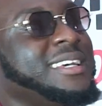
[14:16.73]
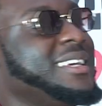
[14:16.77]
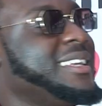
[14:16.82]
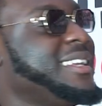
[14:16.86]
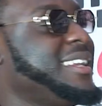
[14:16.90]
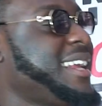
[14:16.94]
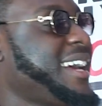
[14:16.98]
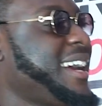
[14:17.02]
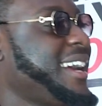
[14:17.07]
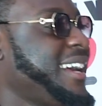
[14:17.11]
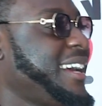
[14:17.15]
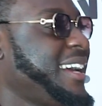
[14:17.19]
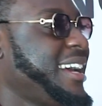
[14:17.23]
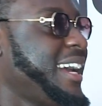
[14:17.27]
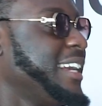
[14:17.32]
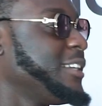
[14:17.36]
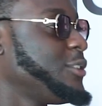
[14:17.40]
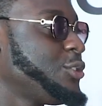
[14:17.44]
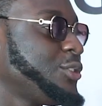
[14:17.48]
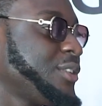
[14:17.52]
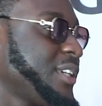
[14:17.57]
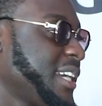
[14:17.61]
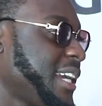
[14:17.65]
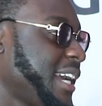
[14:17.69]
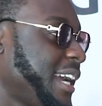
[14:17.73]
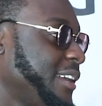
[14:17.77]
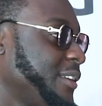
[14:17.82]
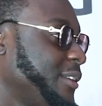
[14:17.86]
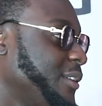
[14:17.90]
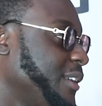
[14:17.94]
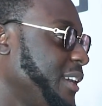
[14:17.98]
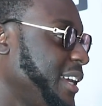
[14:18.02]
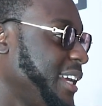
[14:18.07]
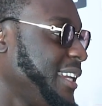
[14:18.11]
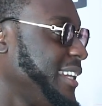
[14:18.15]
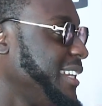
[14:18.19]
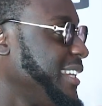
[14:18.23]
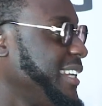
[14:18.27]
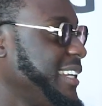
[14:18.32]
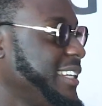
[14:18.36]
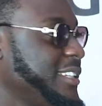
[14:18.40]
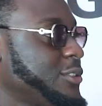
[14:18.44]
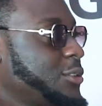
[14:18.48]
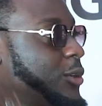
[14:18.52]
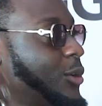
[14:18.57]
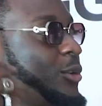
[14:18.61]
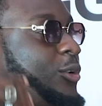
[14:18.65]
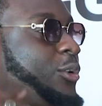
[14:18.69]
Not a trigger, no, and
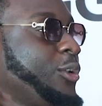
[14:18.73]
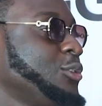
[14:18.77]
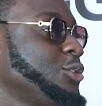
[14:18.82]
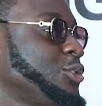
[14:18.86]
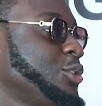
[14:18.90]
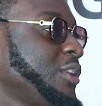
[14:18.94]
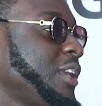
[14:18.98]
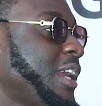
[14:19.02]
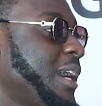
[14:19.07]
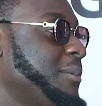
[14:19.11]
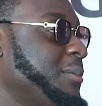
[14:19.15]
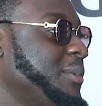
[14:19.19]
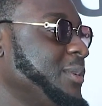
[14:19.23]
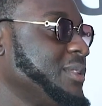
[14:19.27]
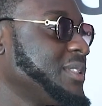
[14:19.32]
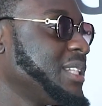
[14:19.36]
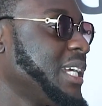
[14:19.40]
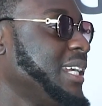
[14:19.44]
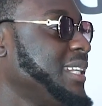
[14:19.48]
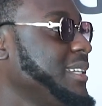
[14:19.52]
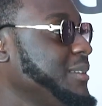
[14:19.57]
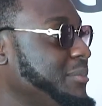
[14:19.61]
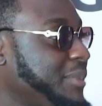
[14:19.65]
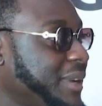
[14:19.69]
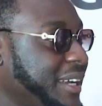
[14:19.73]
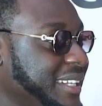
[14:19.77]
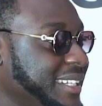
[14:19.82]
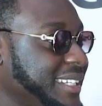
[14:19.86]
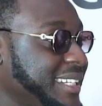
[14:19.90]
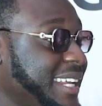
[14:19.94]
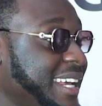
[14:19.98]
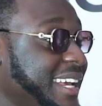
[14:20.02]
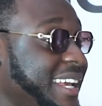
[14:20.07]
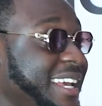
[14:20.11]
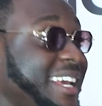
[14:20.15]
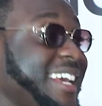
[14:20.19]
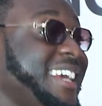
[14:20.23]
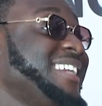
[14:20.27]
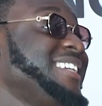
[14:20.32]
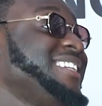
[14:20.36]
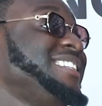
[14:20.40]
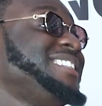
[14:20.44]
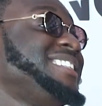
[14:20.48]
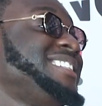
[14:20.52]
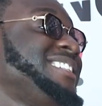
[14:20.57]
it's uncontrollable. So, anybody, the head